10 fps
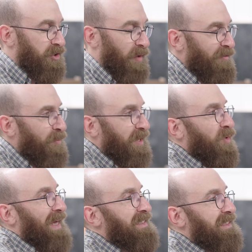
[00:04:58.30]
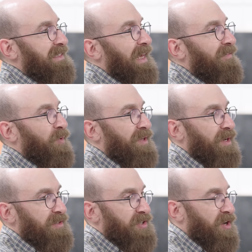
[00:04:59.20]
So everybody who has a safe with
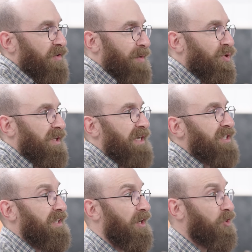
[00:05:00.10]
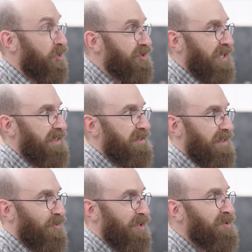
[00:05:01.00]
a SecureM ProLogic lock could change the
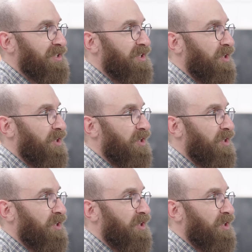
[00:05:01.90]
encryption